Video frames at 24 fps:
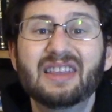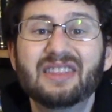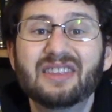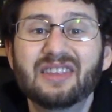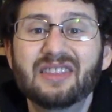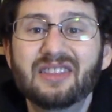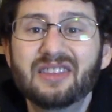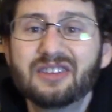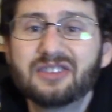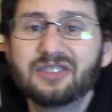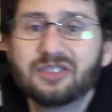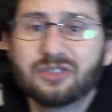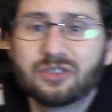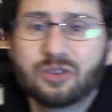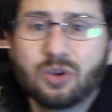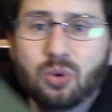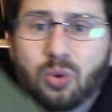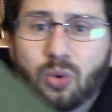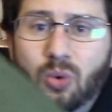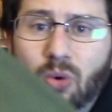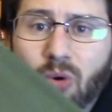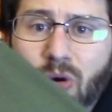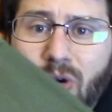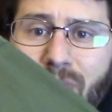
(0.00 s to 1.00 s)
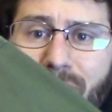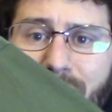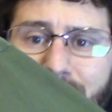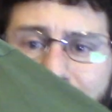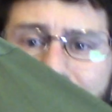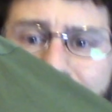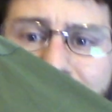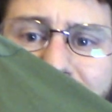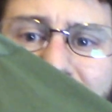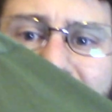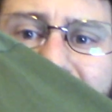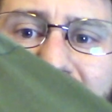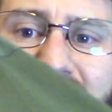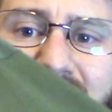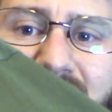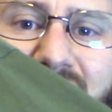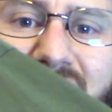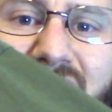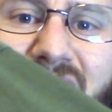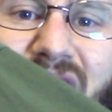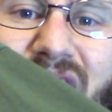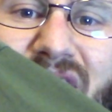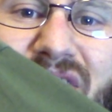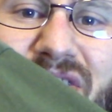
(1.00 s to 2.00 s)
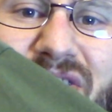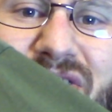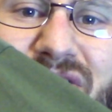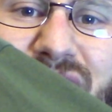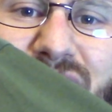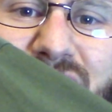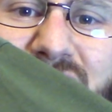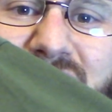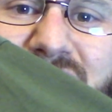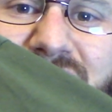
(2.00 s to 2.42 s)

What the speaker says: then this is cool. On the sleeve